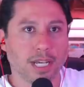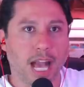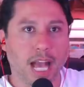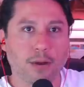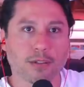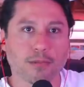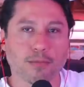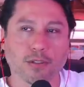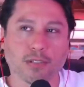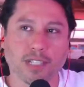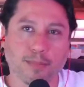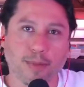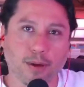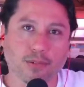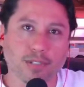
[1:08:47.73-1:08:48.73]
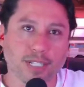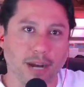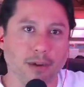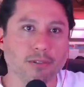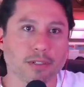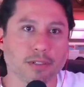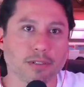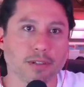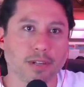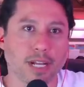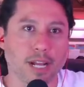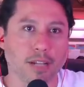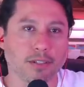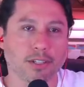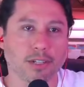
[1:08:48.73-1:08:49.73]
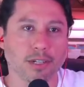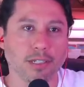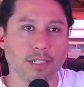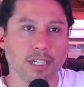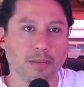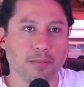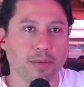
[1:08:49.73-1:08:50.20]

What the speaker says: And it was mostly about doubt and uncertainty.